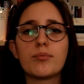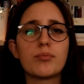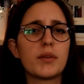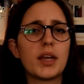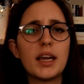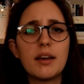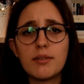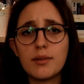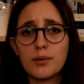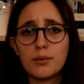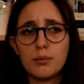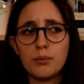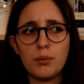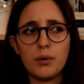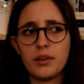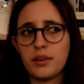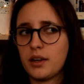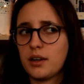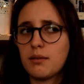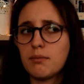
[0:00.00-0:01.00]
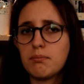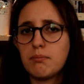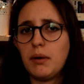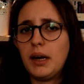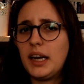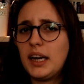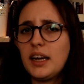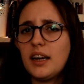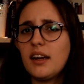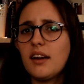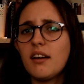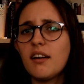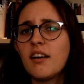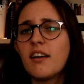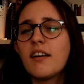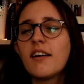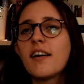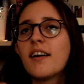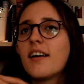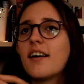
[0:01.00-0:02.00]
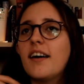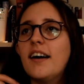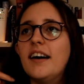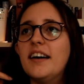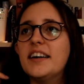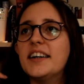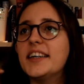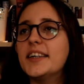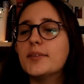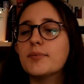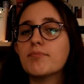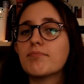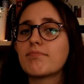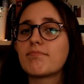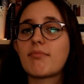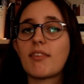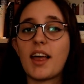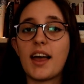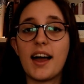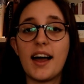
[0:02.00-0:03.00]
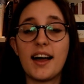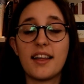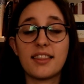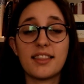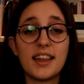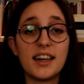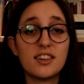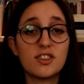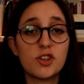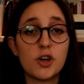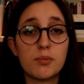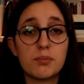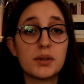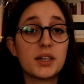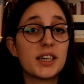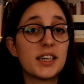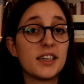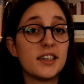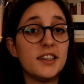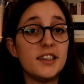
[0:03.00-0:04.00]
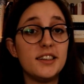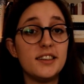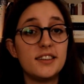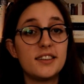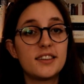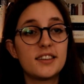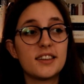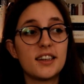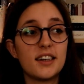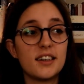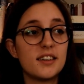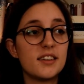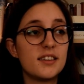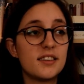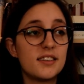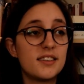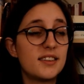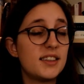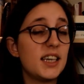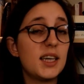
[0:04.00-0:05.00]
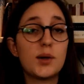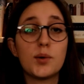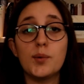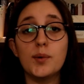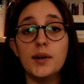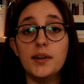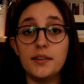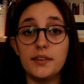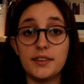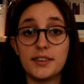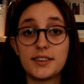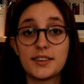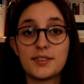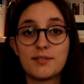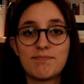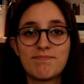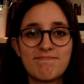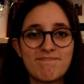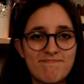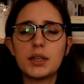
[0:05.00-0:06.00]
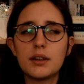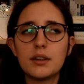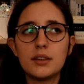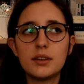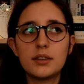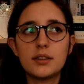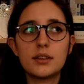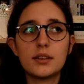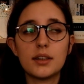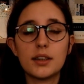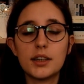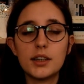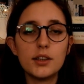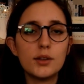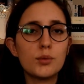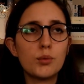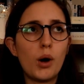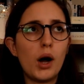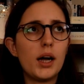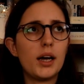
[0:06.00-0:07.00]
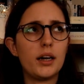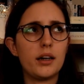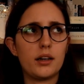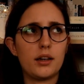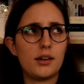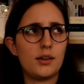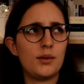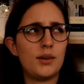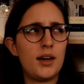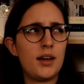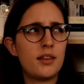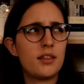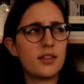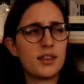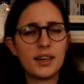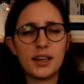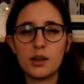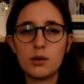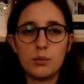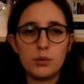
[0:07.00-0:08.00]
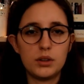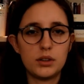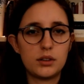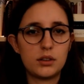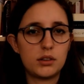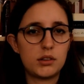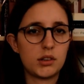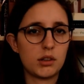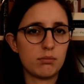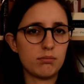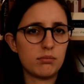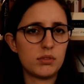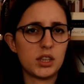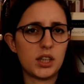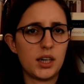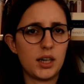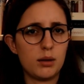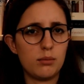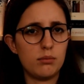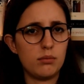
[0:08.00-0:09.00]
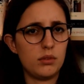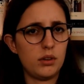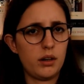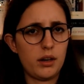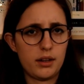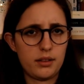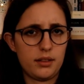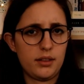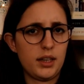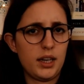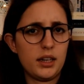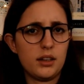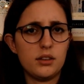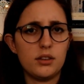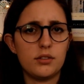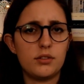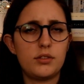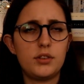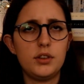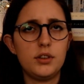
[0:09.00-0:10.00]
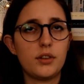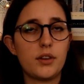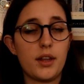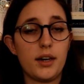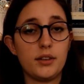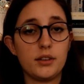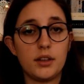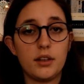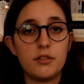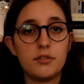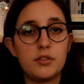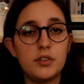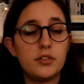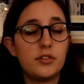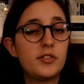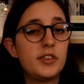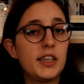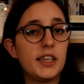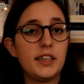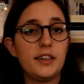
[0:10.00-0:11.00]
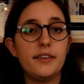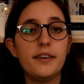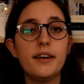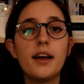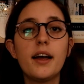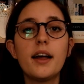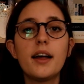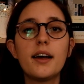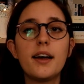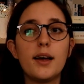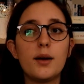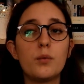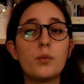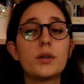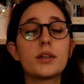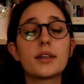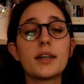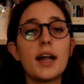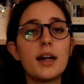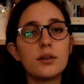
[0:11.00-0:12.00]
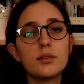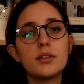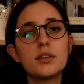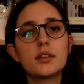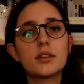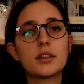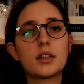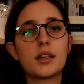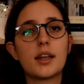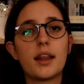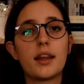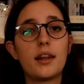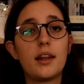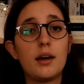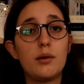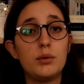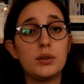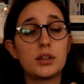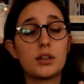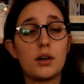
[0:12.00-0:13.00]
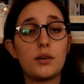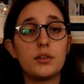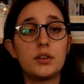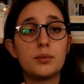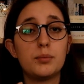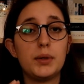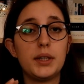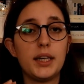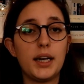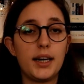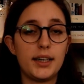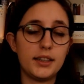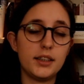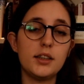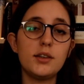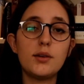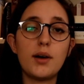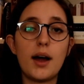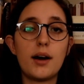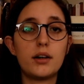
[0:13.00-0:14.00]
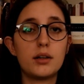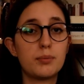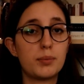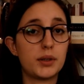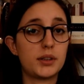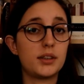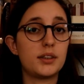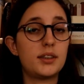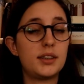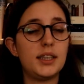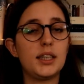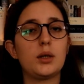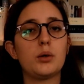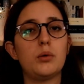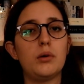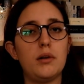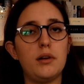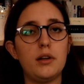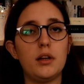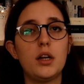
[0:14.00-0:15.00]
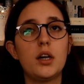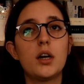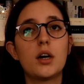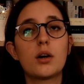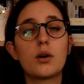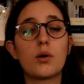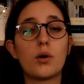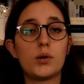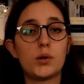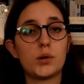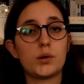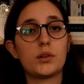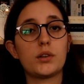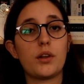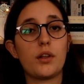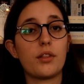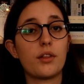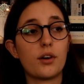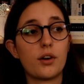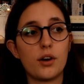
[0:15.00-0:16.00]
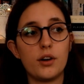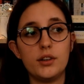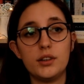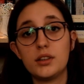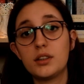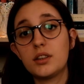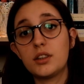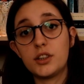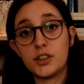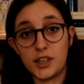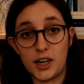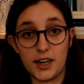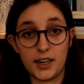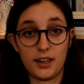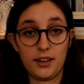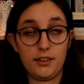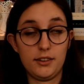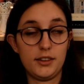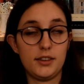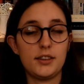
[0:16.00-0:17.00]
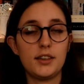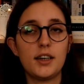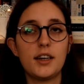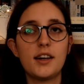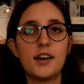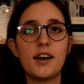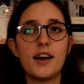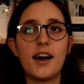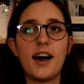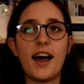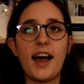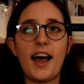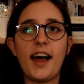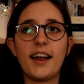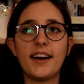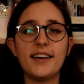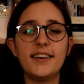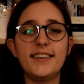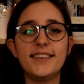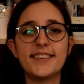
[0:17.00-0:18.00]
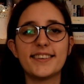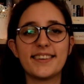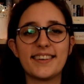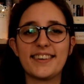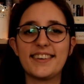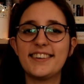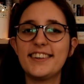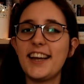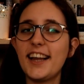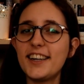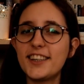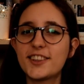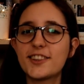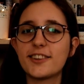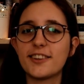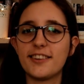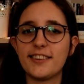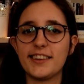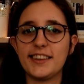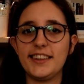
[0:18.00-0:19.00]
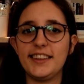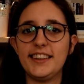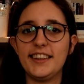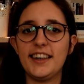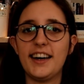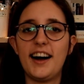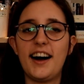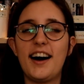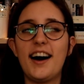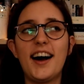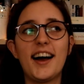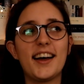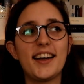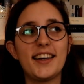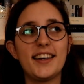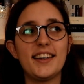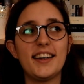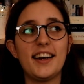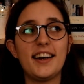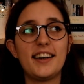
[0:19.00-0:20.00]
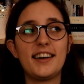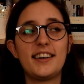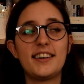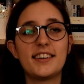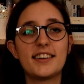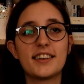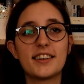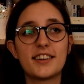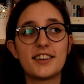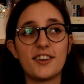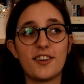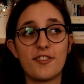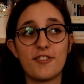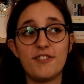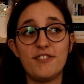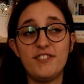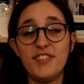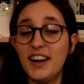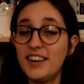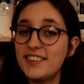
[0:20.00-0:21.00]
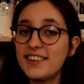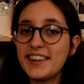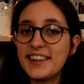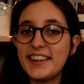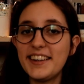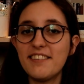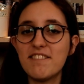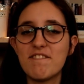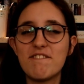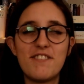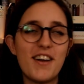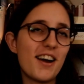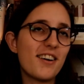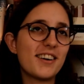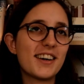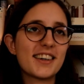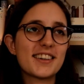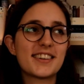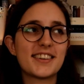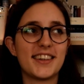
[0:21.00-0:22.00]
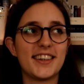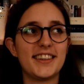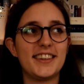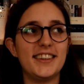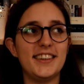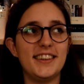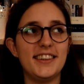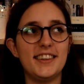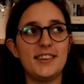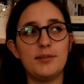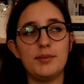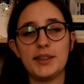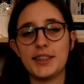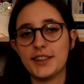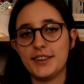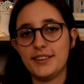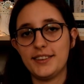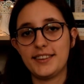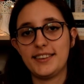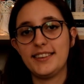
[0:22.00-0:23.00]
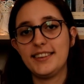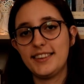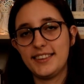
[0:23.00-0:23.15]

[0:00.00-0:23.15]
even within me, and that topic is sequels. Because a good while ago, I think it was sometime at the end of 2015, it was announced that there was going to be a new Harry Potter sequel called The Cursed Child. And naturally, I got very, very excited because